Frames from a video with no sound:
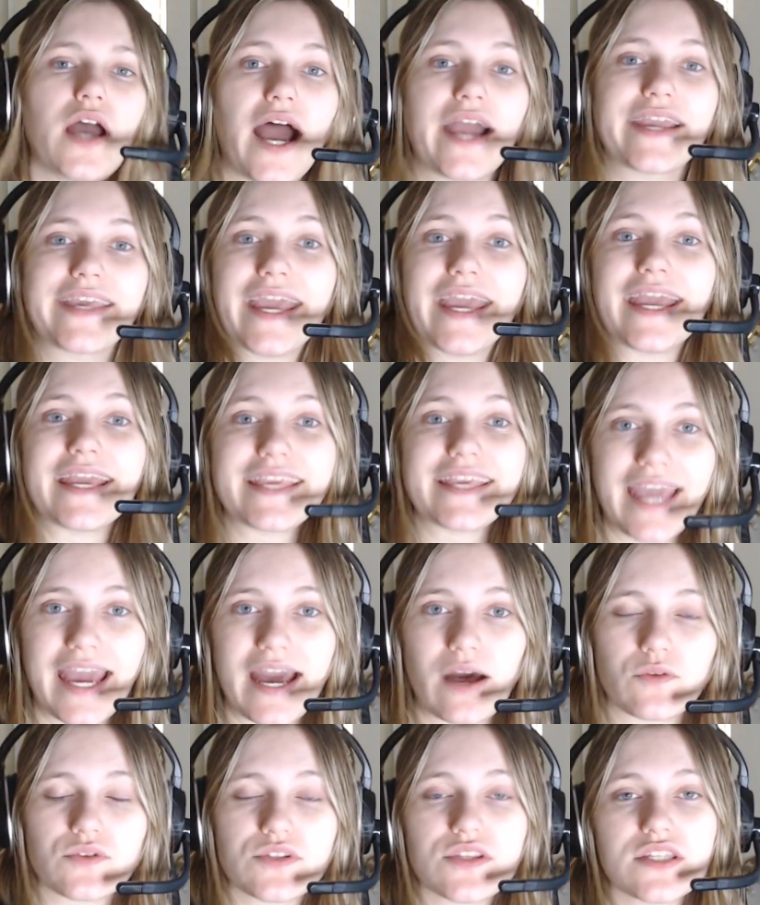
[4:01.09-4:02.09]
I can't
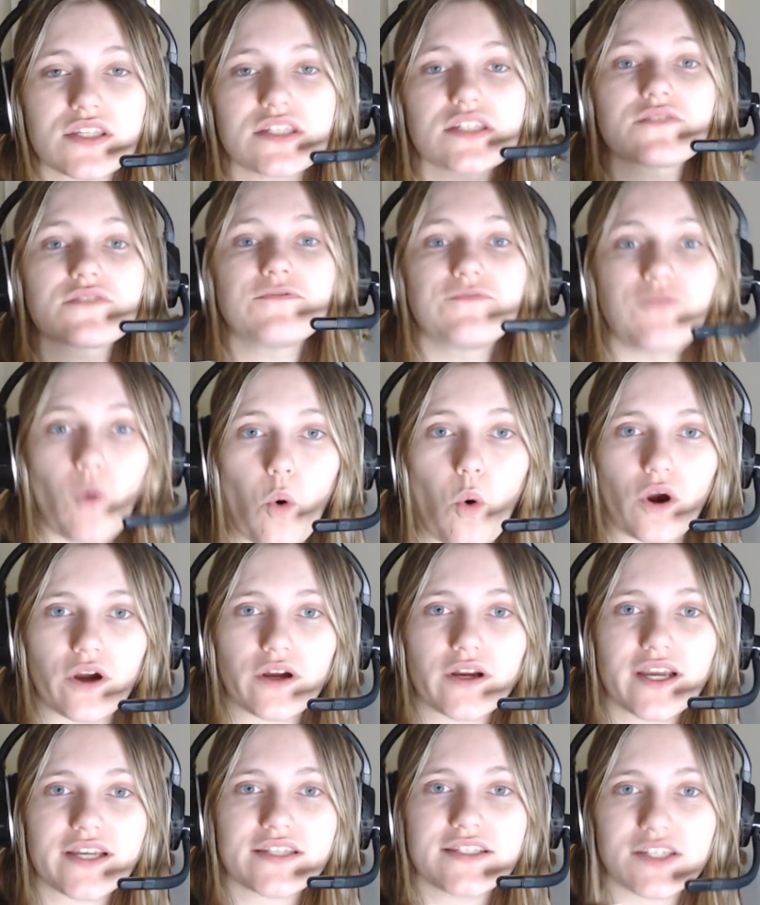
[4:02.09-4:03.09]
count. This is
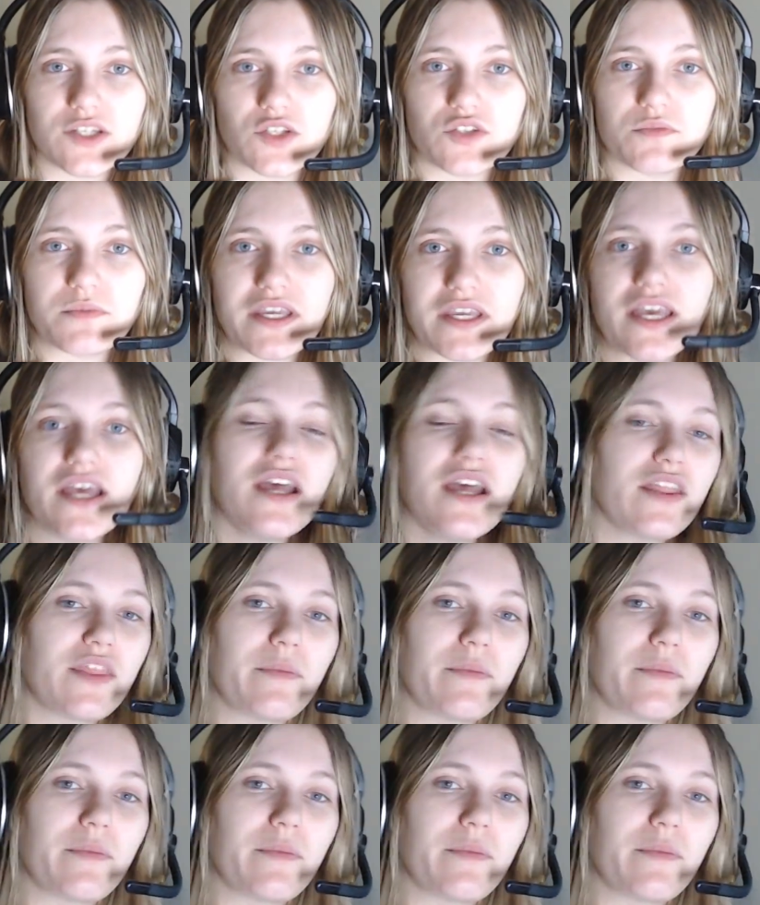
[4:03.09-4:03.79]
4. Excuse me.